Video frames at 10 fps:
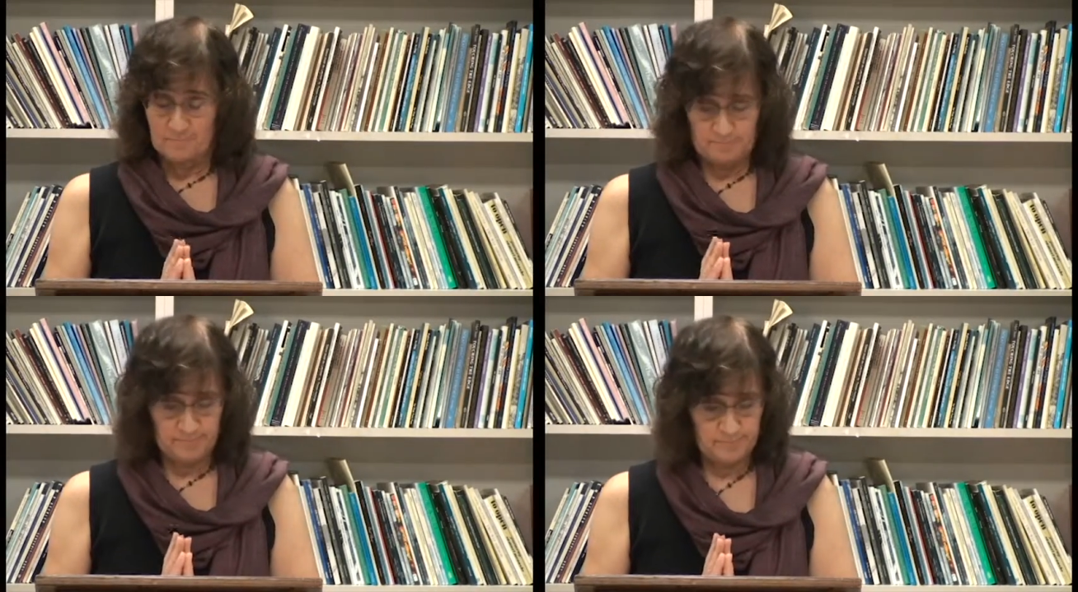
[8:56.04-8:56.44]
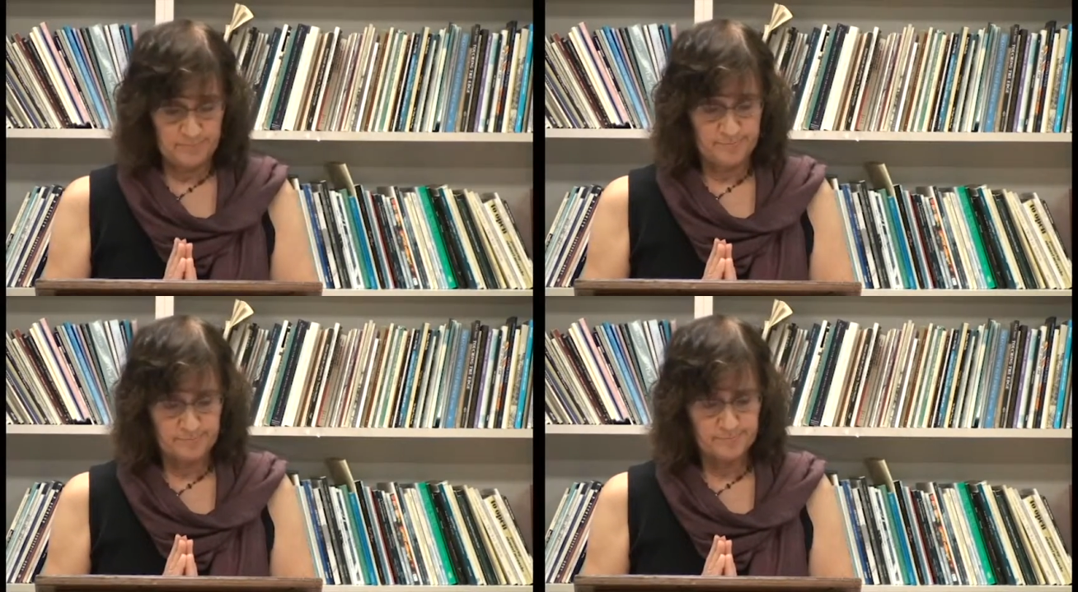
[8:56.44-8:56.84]

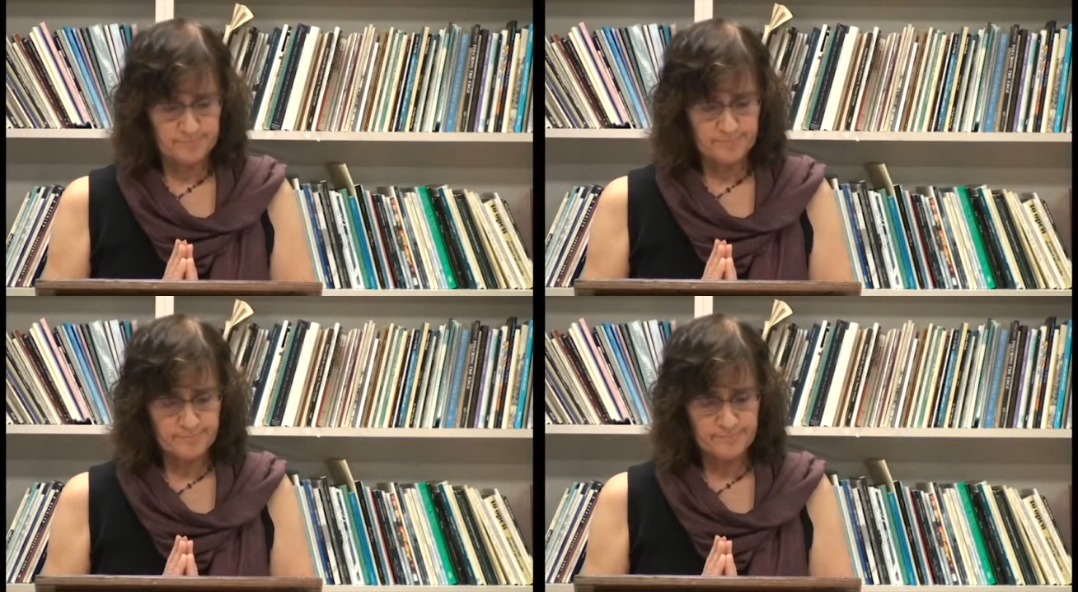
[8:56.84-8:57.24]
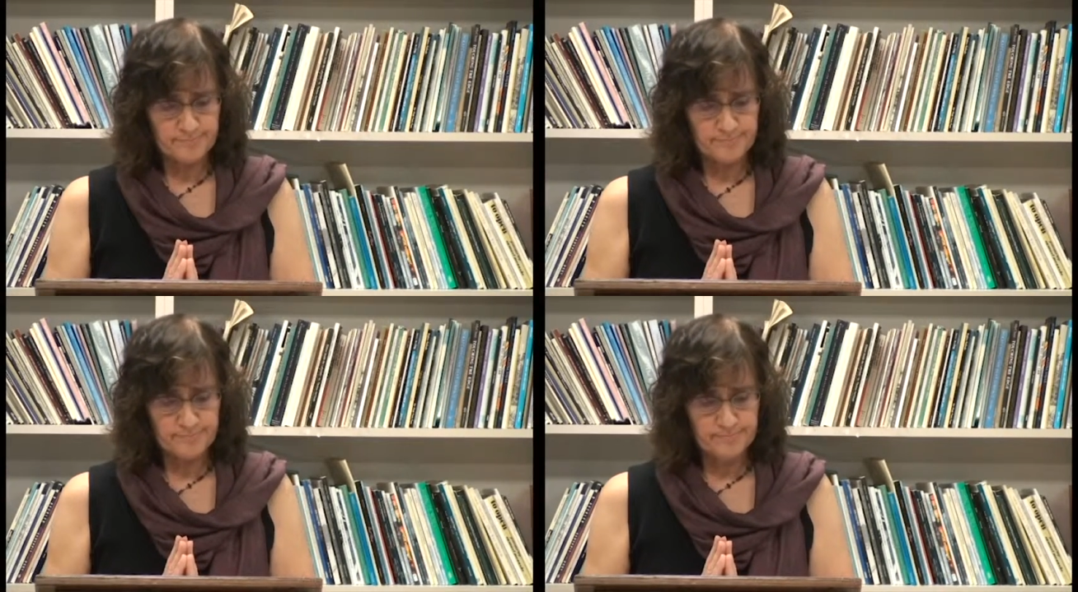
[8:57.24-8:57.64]

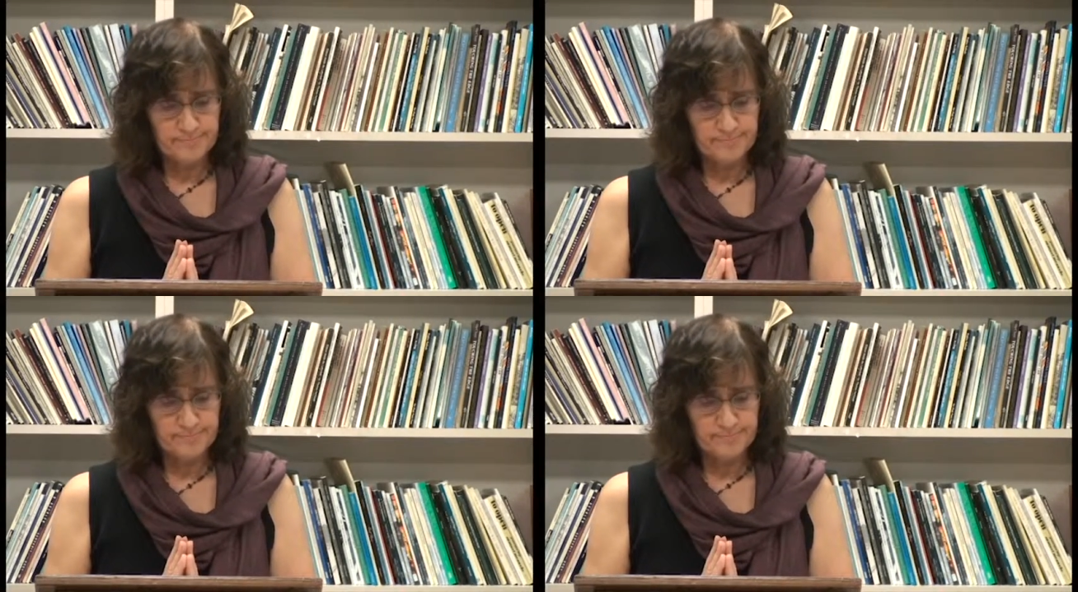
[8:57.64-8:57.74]
Nobody speaks.